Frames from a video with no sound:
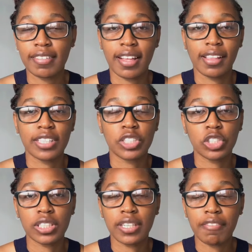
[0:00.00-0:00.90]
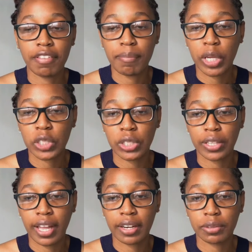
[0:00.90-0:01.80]
This is just information
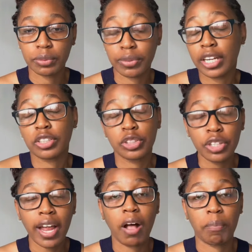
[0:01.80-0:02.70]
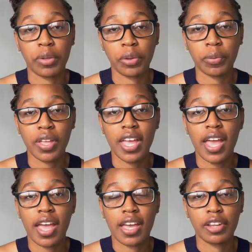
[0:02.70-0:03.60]
that should help you
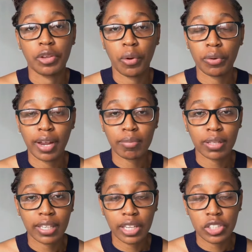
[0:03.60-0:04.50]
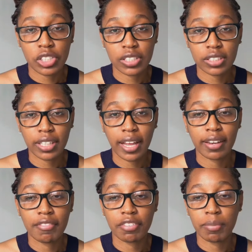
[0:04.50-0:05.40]
in your own applications and
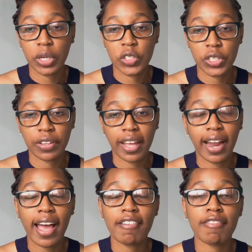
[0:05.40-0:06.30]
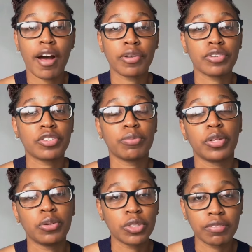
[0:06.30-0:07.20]
information that I found to be
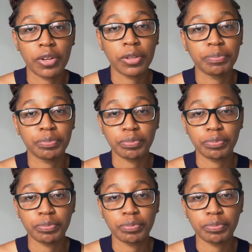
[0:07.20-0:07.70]
useful